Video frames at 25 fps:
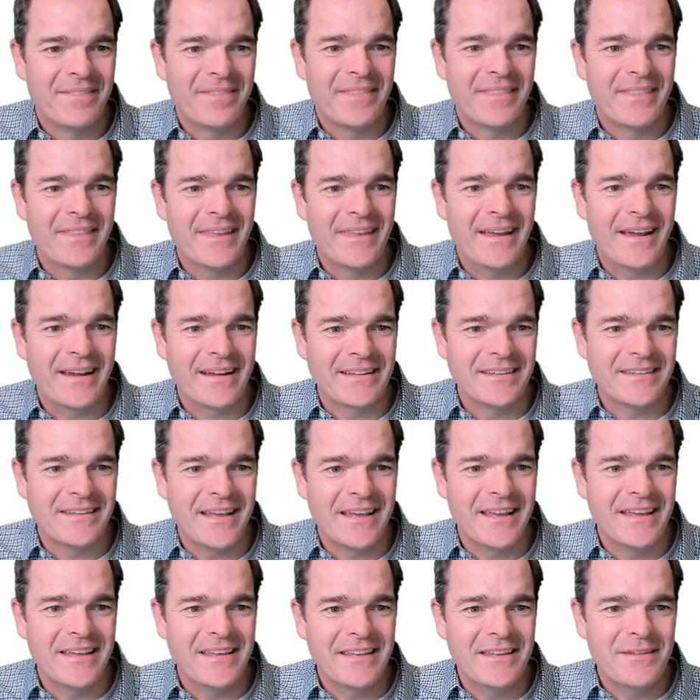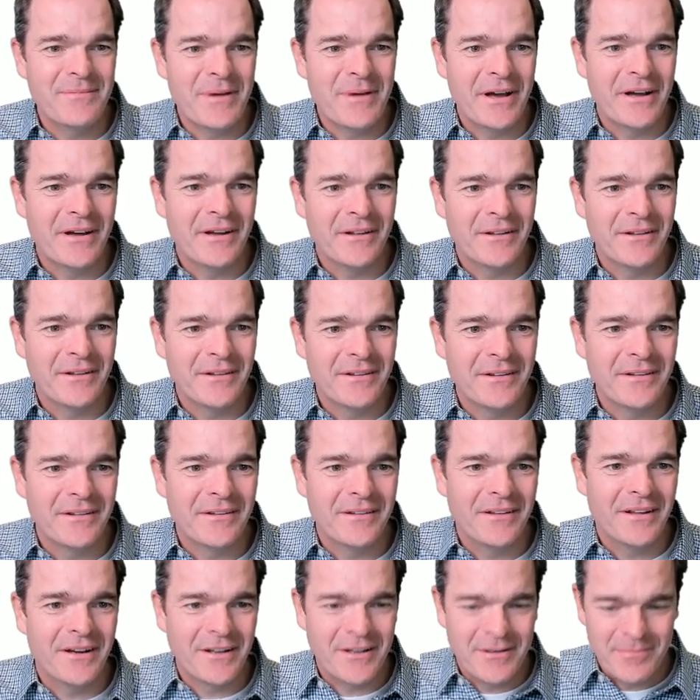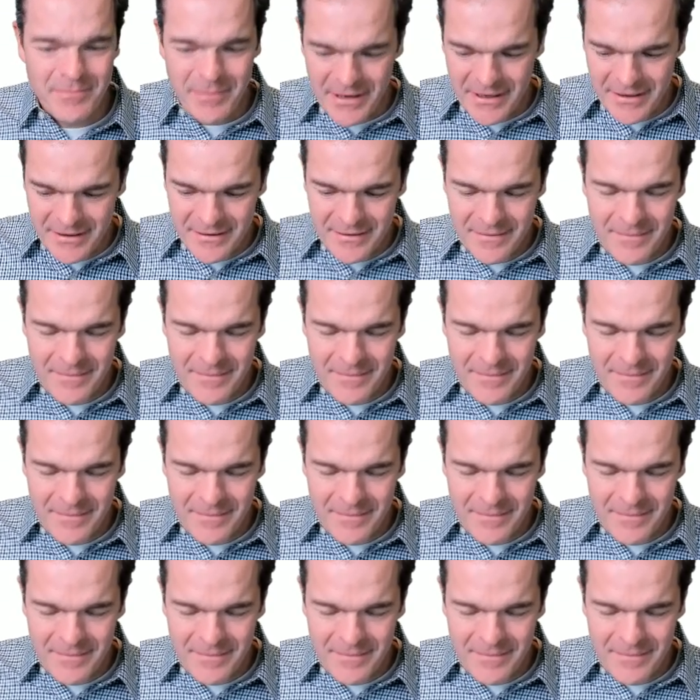I can say email login button,